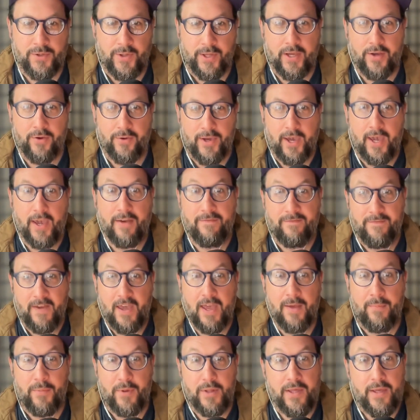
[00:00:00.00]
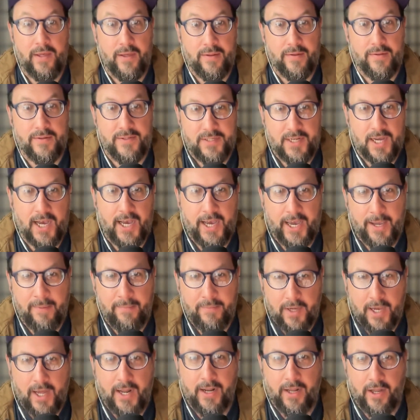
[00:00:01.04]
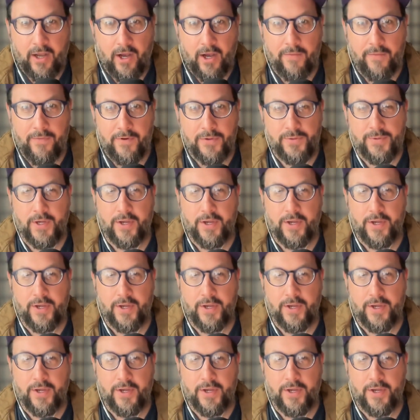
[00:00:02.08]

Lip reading: or like, okay, a family time kind of conference.